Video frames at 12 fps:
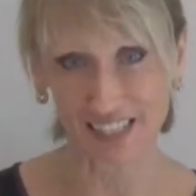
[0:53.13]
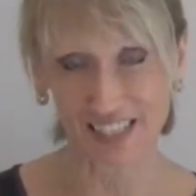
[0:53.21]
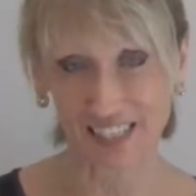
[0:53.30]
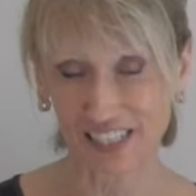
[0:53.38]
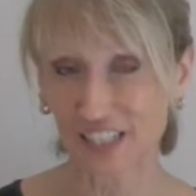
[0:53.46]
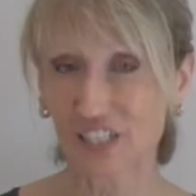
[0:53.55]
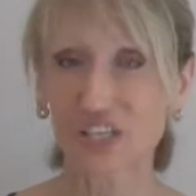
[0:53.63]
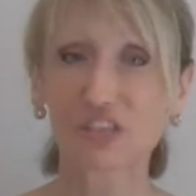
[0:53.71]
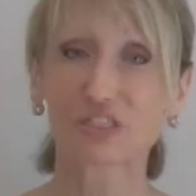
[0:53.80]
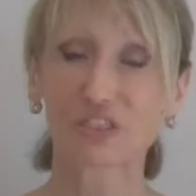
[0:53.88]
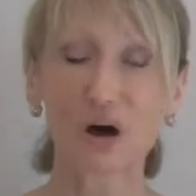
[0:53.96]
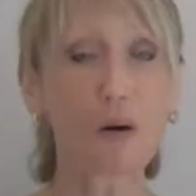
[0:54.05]
It
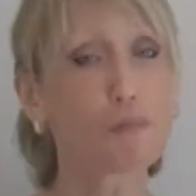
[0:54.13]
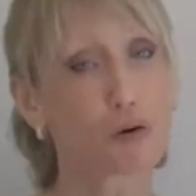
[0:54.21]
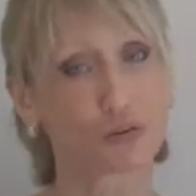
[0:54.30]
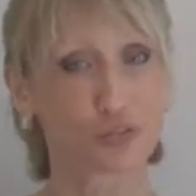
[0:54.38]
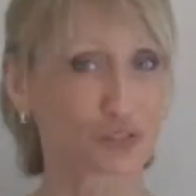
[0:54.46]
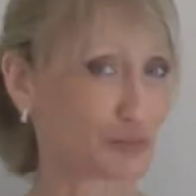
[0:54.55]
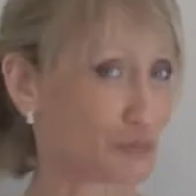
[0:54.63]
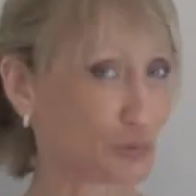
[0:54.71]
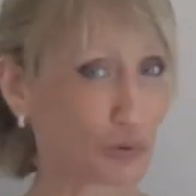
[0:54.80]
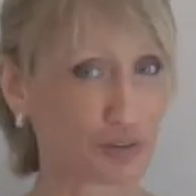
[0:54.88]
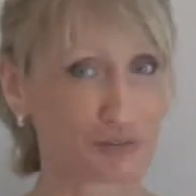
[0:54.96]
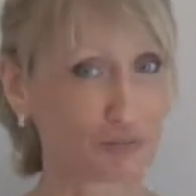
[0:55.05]
is the most
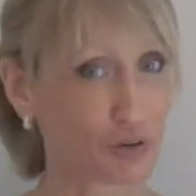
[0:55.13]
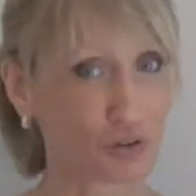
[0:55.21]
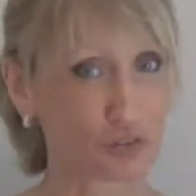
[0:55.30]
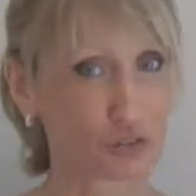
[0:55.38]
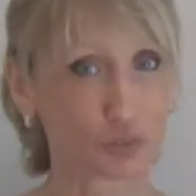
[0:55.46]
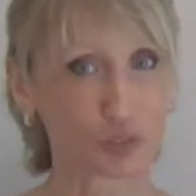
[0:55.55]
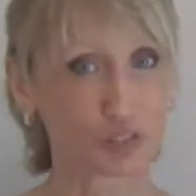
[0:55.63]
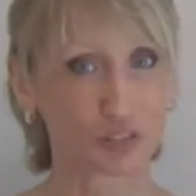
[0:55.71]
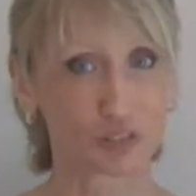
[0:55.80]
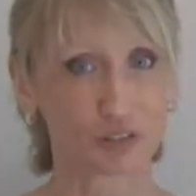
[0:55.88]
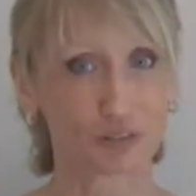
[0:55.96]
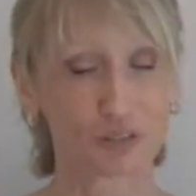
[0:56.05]
important pose we
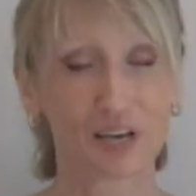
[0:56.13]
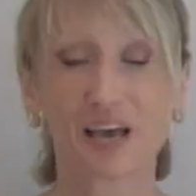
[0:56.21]
do.